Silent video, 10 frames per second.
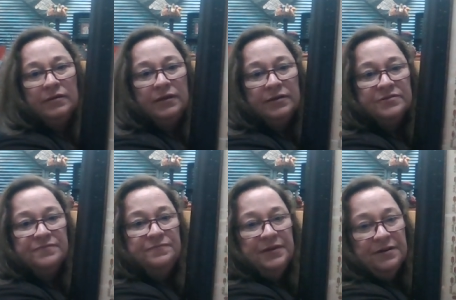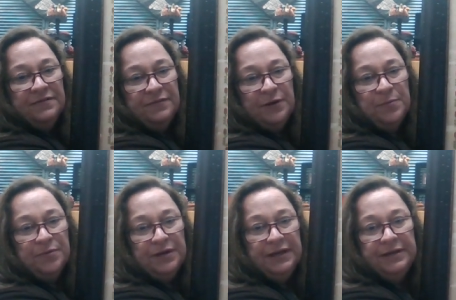It is very, very
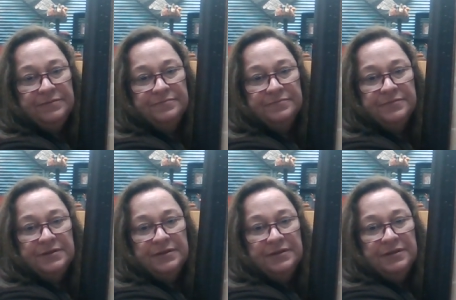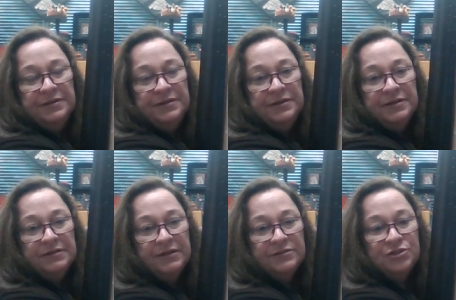pretty
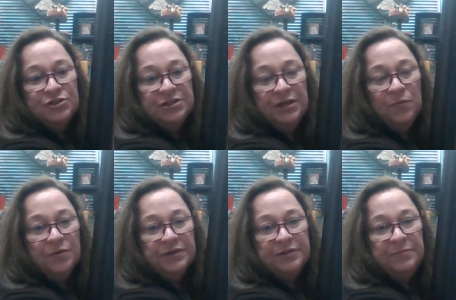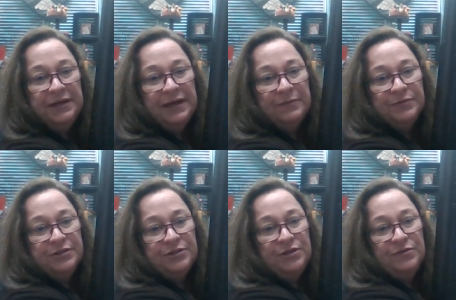and she wanted to be able
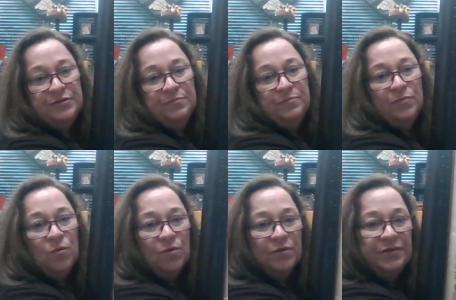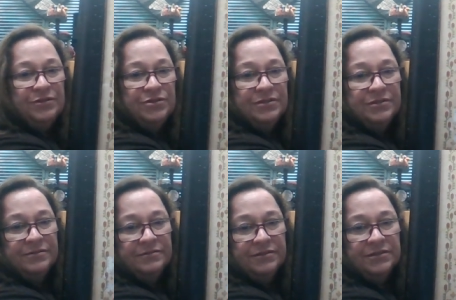to use it more than
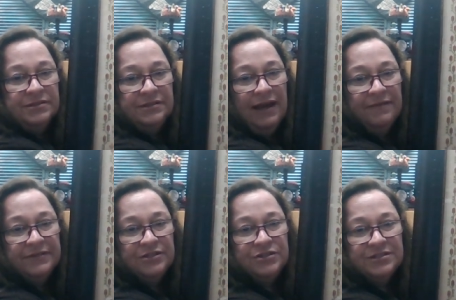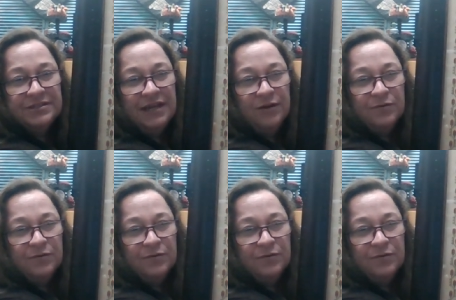just have it to just say